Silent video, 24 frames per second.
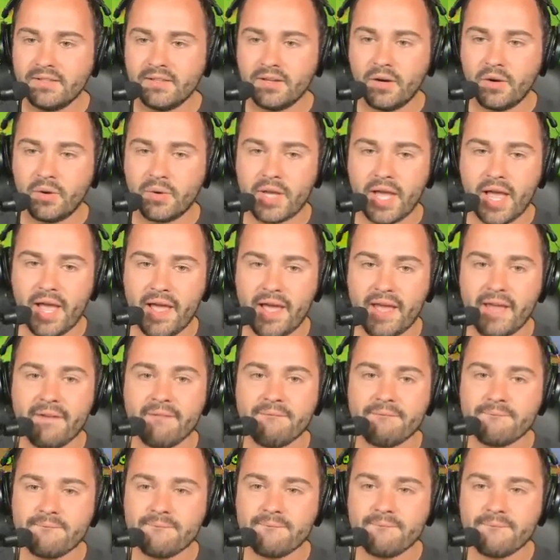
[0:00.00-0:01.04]
Okay.
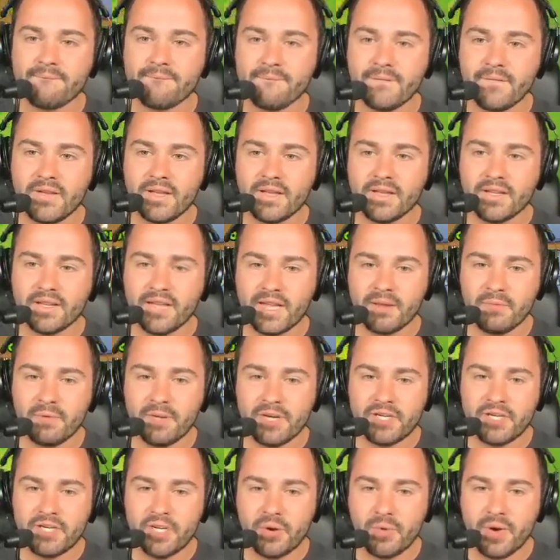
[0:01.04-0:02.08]
Can
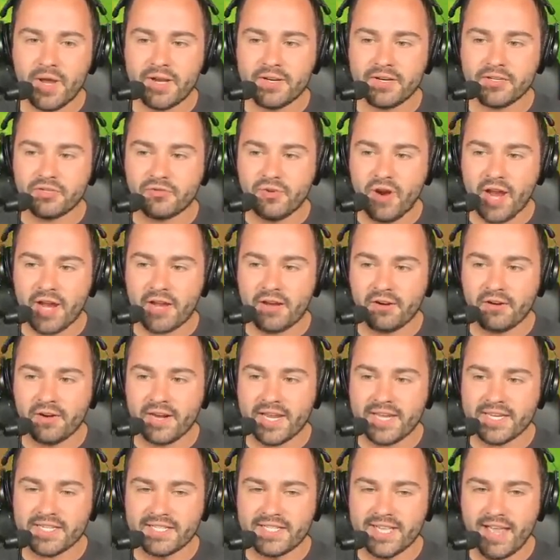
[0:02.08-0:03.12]
we do it? Striker
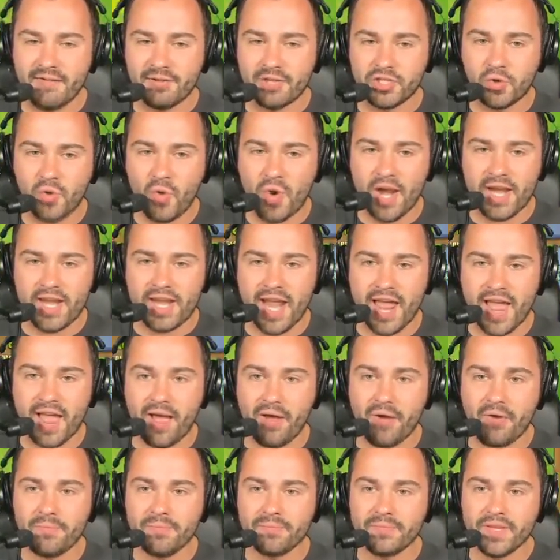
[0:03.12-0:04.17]
is level 20
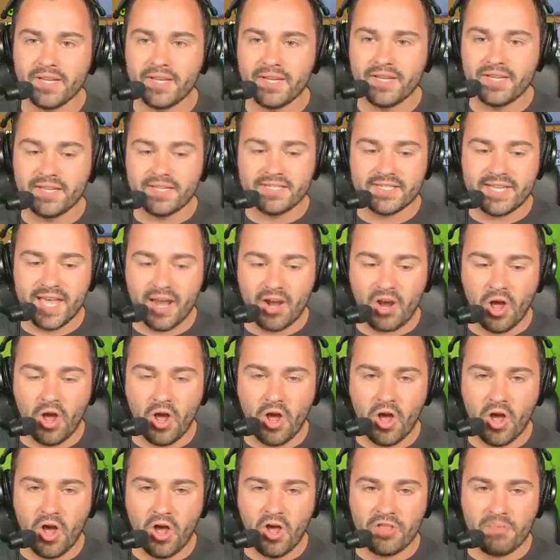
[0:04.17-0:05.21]
now. He's got
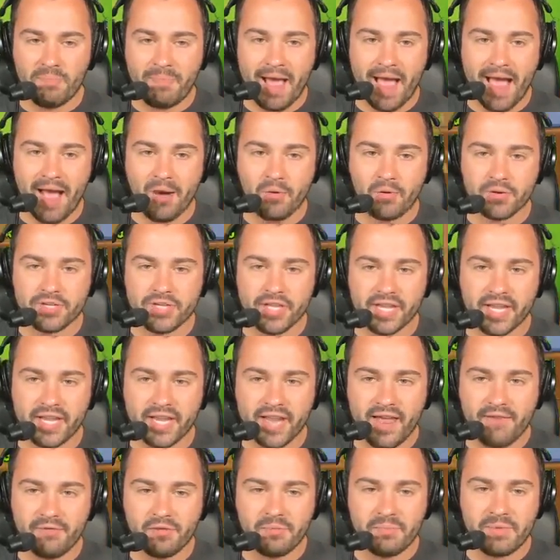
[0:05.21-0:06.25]
all the powers that could
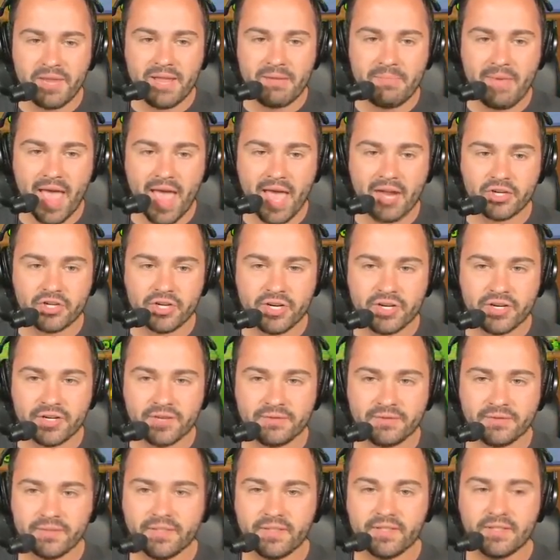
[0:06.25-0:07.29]
ever be imagined.
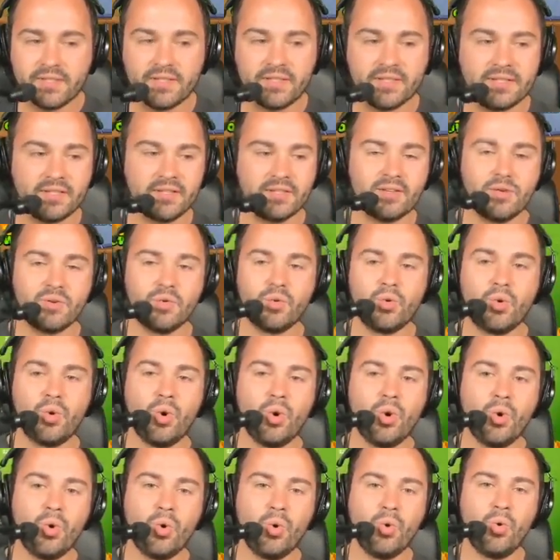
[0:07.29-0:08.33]

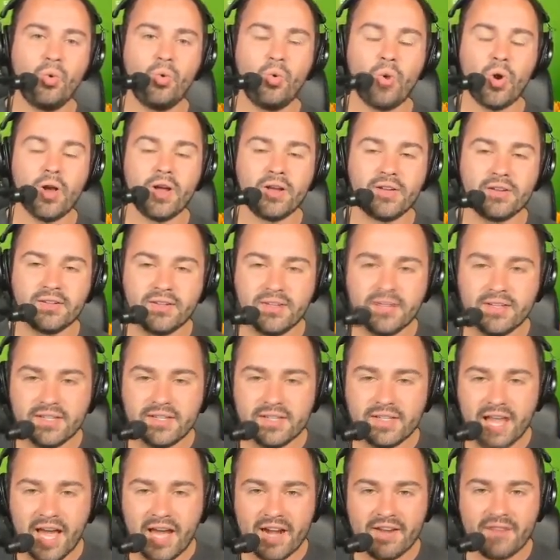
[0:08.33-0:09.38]
Whoo!
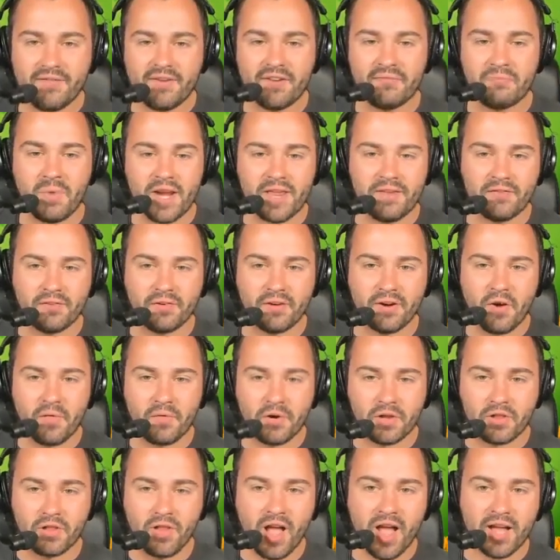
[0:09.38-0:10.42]
I don't have enough money for an
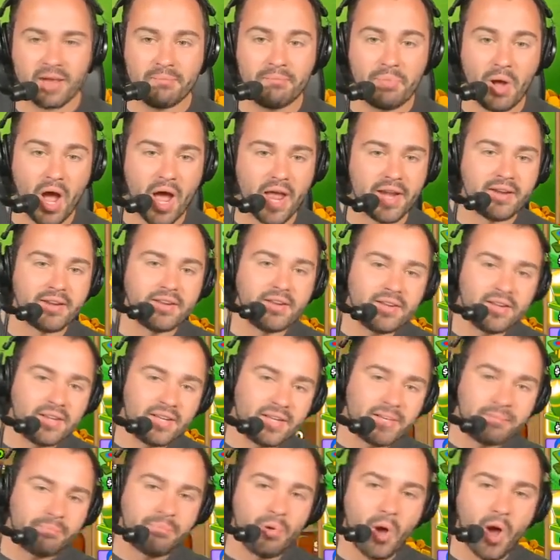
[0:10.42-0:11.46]
overclock, but
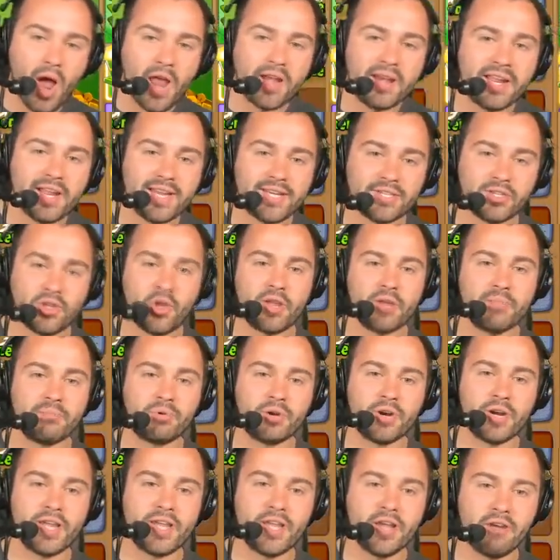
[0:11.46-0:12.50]
it's looking
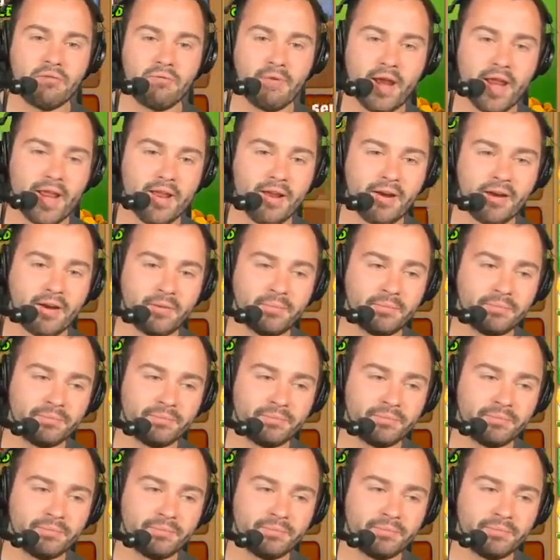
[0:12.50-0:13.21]
pretty good right here.